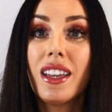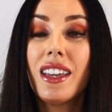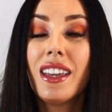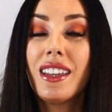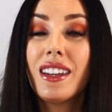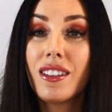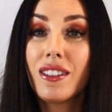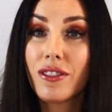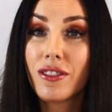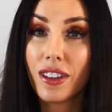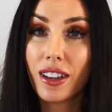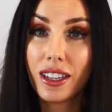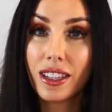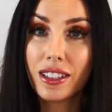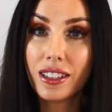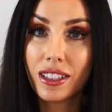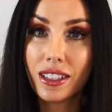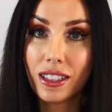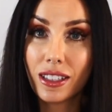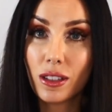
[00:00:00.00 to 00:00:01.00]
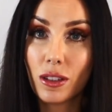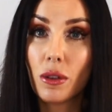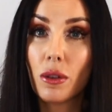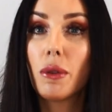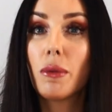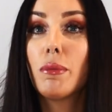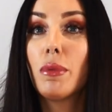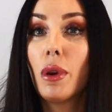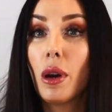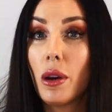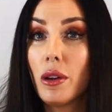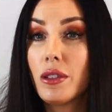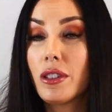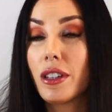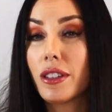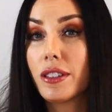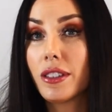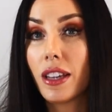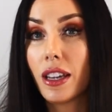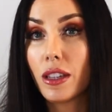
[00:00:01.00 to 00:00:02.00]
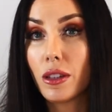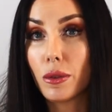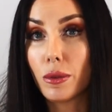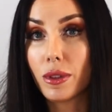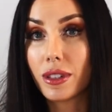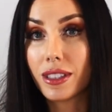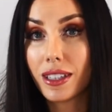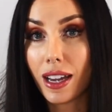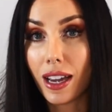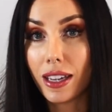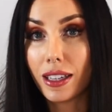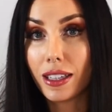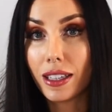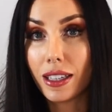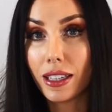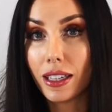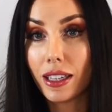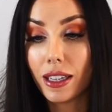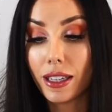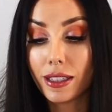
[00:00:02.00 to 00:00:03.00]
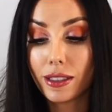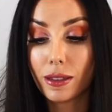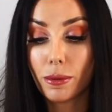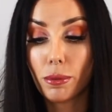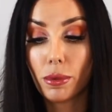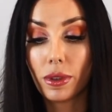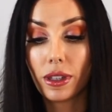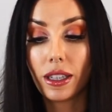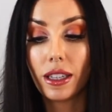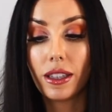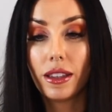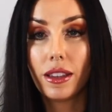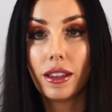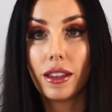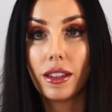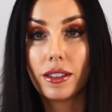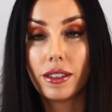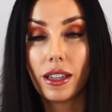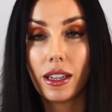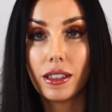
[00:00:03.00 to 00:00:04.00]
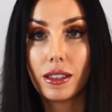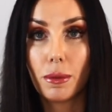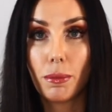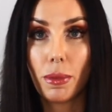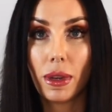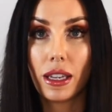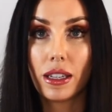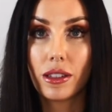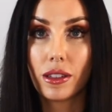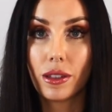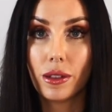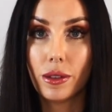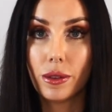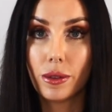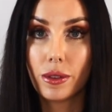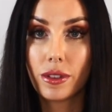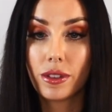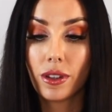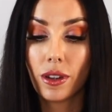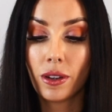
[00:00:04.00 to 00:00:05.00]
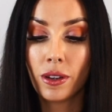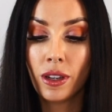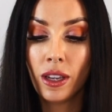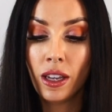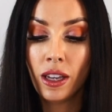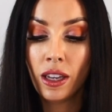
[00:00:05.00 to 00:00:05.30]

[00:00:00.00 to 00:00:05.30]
innovating your approaches that you are taking here to bring in this Ace of Pentacles. So